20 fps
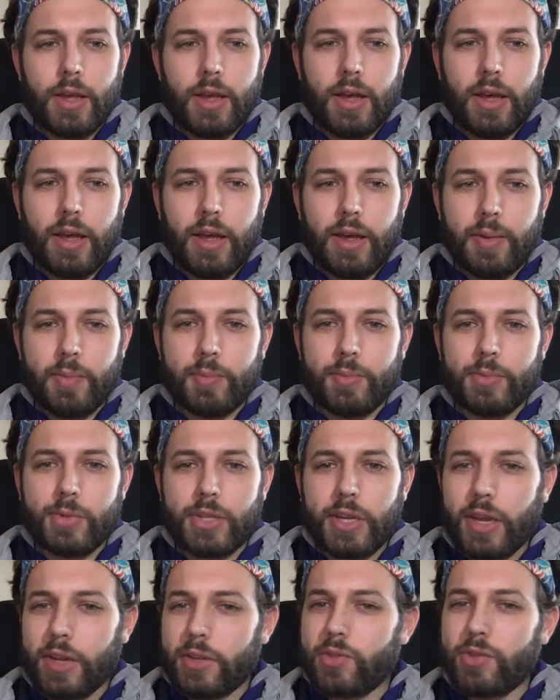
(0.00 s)
Trying
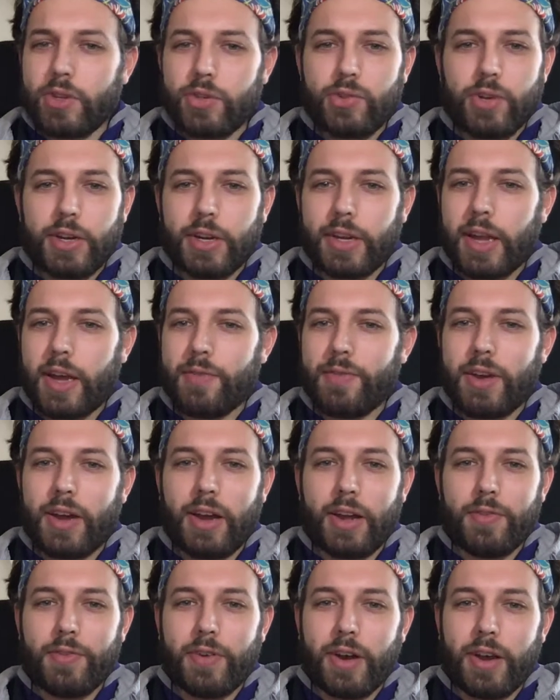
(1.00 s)
to count the
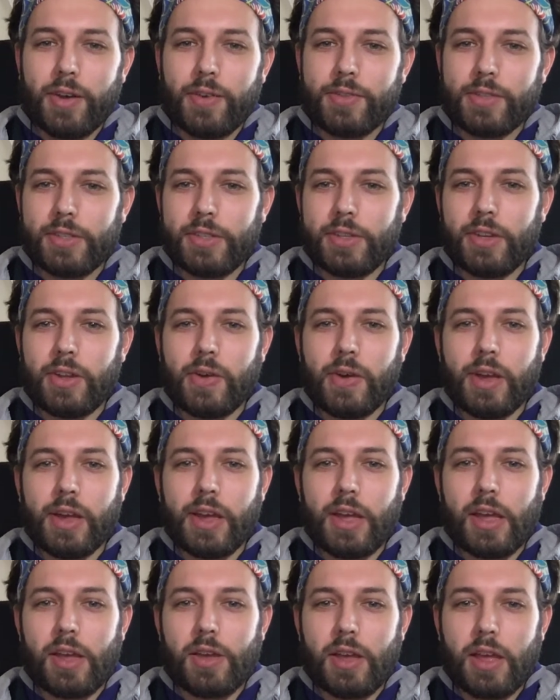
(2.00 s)
high fives
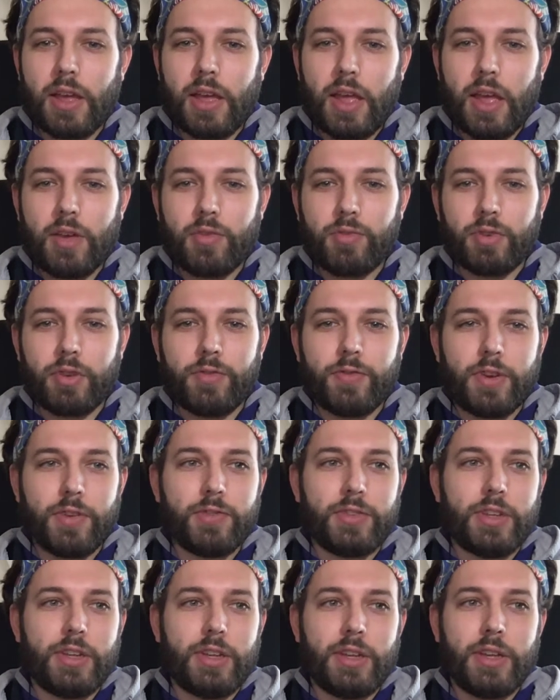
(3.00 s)
and every
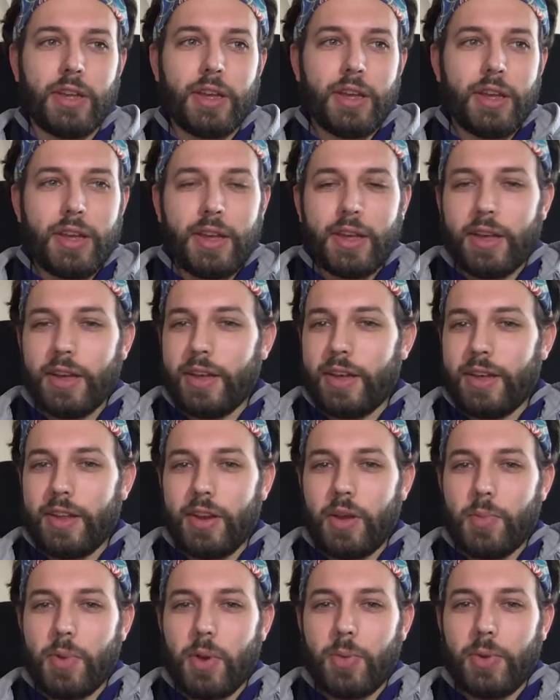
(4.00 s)
50
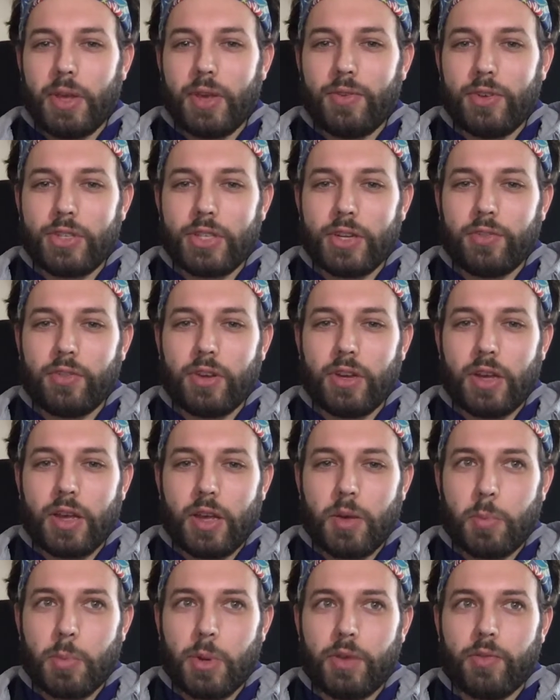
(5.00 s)
and maybe give yourself
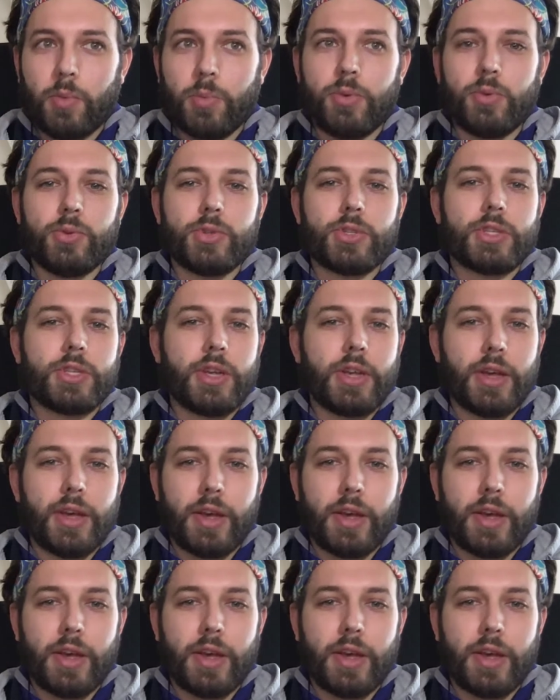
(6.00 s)
a bit of a boost.